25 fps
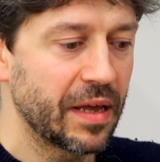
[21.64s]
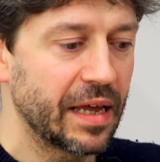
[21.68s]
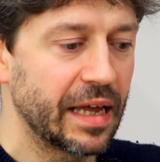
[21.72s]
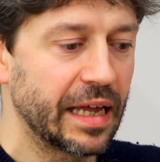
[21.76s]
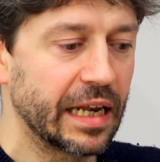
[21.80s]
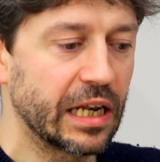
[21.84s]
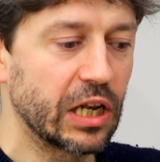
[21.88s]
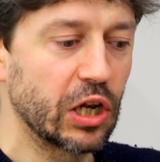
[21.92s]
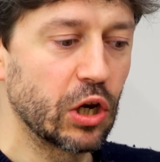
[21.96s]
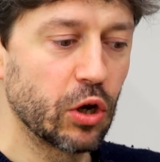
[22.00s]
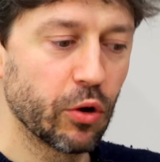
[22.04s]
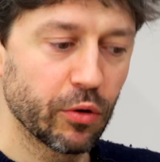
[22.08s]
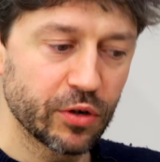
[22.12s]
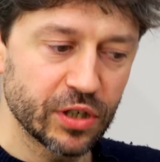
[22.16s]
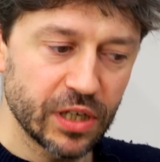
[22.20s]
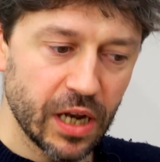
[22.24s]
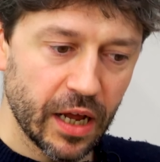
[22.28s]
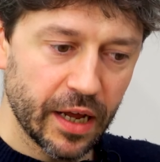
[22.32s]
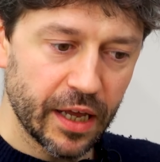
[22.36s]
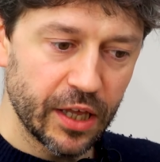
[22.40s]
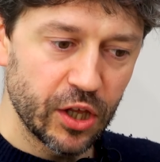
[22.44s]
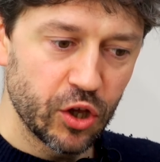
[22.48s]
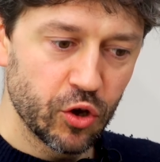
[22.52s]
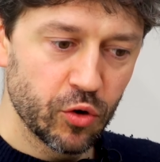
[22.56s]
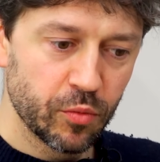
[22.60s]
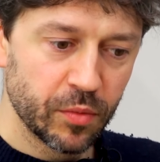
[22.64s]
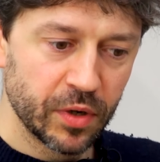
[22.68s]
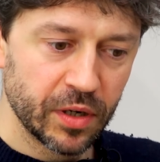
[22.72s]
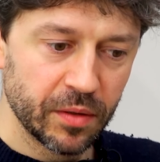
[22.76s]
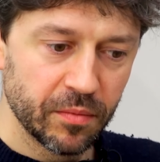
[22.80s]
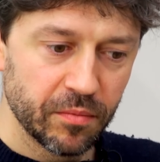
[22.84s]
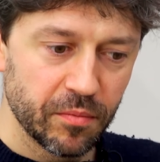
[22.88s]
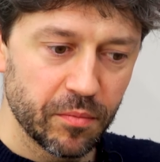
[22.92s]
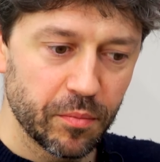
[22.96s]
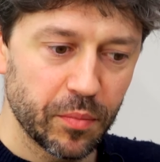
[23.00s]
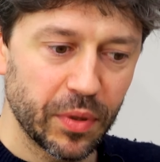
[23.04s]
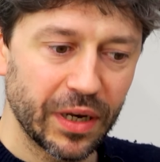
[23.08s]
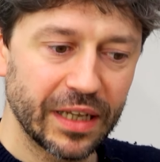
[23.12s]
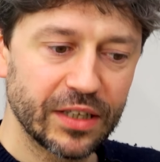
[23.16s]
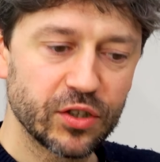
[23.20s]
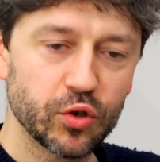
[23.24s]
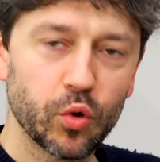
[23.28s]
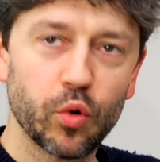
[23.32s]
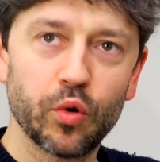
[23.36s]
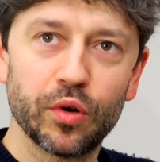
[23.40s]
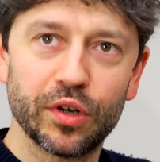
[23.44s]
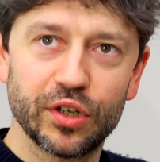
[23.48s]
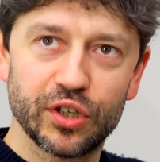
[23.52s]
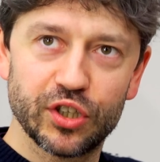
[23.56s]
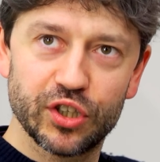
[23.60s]
it looks like a human, but it's
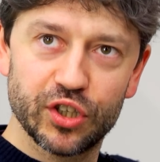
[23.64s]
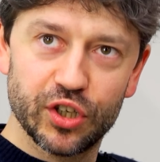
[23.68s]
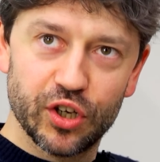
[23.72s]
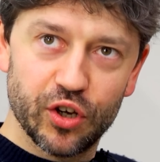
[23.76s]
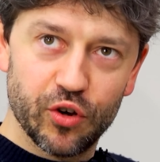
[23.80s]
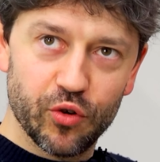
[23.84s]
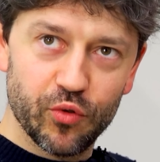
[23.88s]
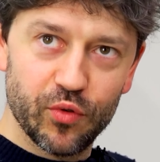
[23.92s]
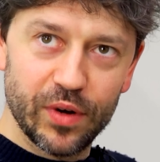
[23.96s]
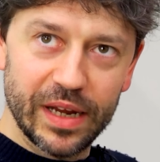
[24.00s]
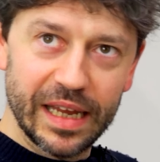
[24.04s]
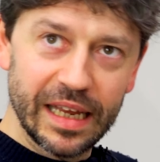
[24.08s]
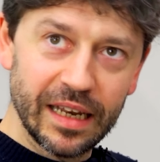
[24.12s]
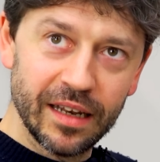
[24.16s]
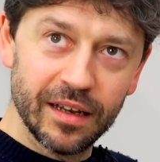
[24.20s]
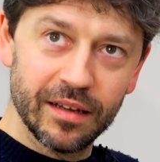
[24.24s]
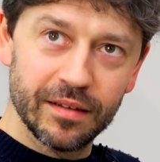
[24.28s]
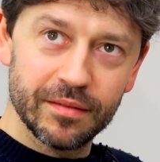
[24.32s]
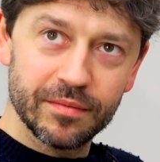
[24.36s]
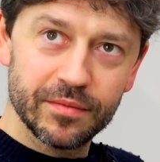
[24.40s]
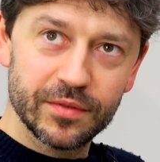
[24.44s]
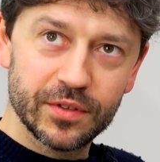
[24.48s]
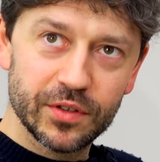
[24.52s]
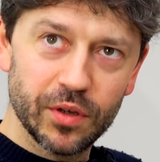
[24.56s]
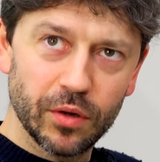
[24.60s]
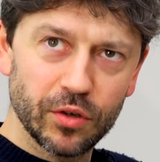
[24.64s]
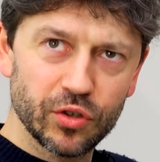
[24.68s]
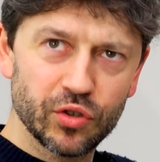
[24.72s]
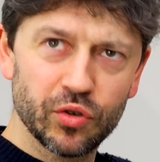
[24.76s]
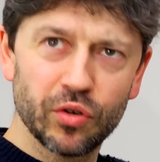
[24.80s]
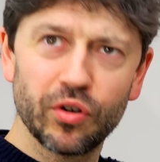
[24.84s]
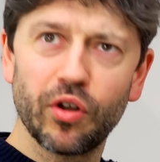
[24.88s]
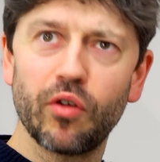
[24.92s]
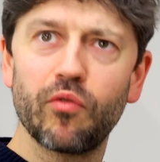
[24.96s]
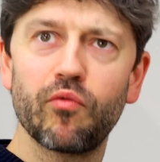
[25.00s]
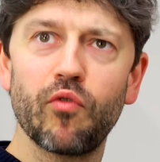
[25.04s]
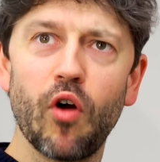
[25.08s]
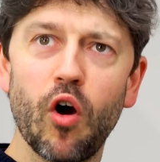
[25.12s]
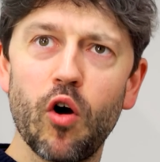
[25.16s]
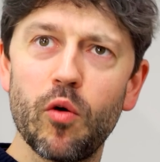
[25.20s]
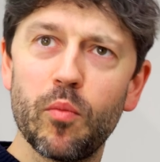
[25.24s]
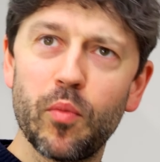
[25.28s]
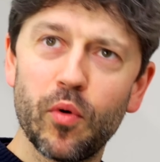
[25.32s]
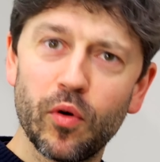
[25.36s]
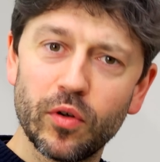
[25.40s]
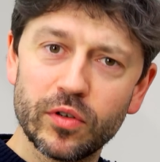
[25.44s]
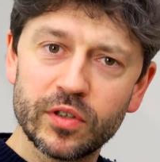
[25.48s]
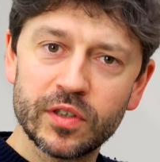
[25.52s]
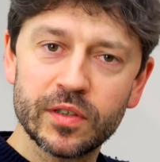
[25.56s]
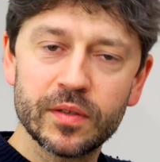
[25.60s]
on a screen, so it's not a
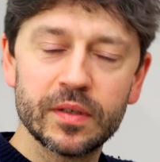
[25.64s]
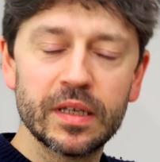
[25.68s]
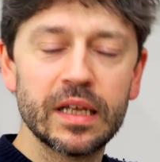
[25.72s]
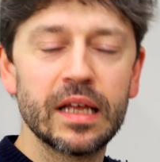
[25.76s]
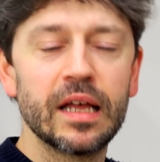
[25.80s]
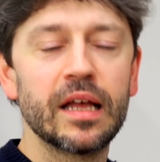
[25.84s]
robot.